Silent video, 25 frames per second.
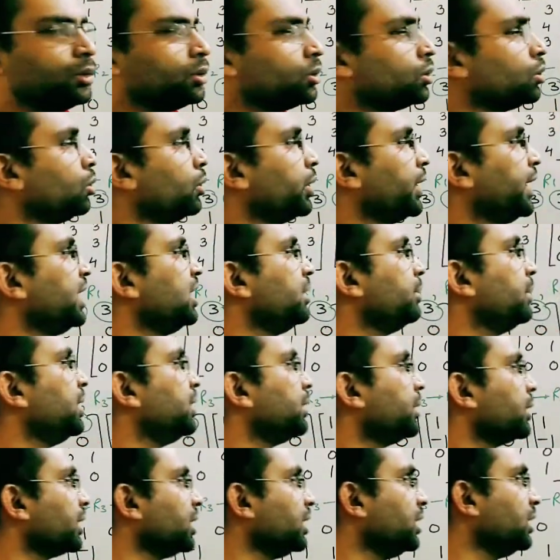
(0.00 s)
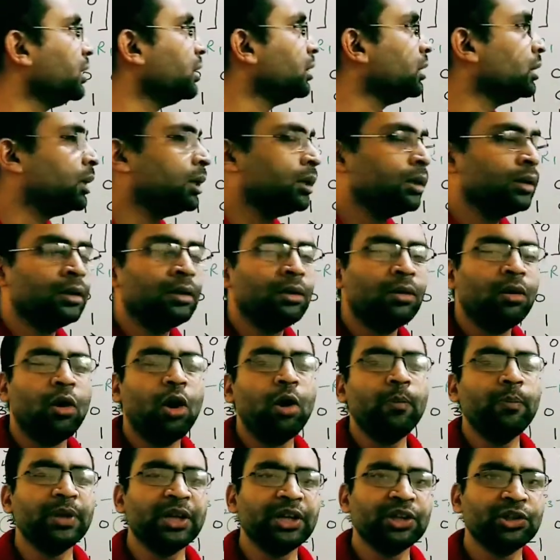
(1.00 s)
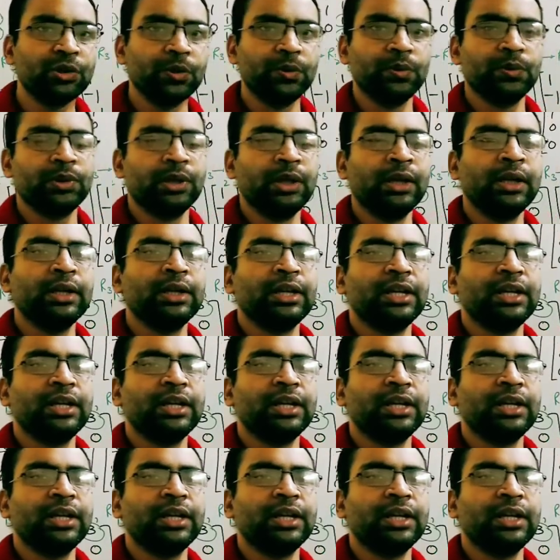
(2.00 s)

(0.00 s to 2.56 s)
row elementary operations.